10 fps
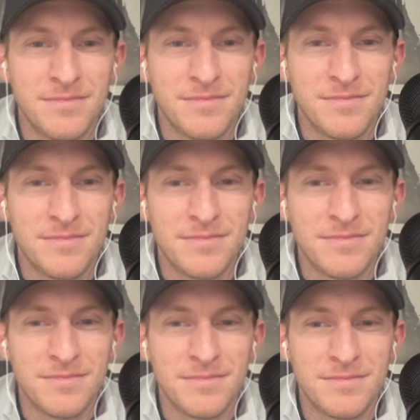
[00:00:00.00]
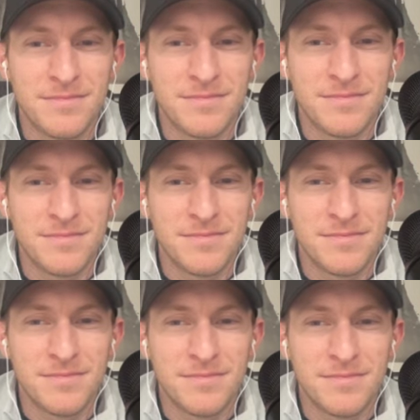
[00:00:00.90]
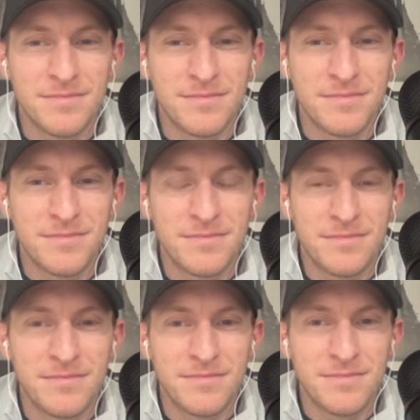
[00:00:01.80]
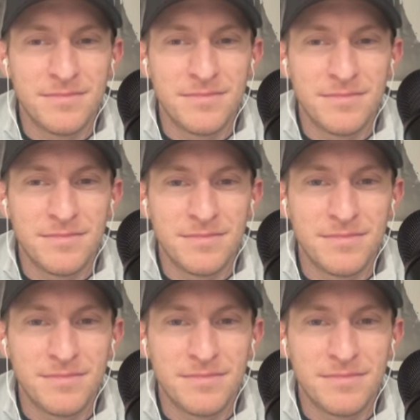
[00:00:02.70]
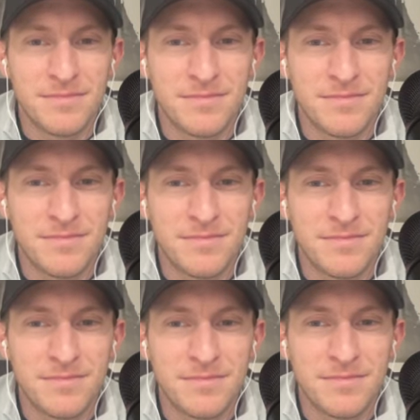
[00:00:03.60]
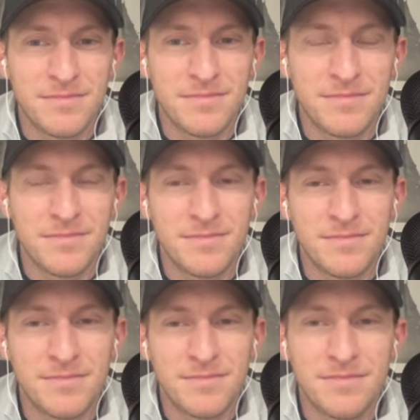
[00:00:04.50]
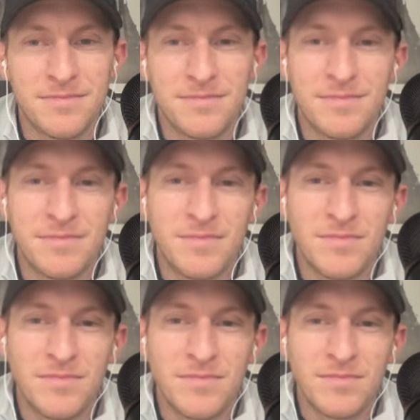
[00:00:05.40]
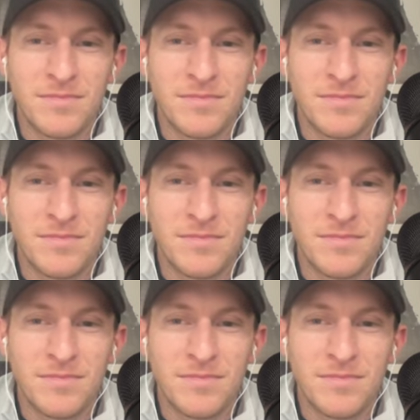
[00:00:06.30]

[no speech]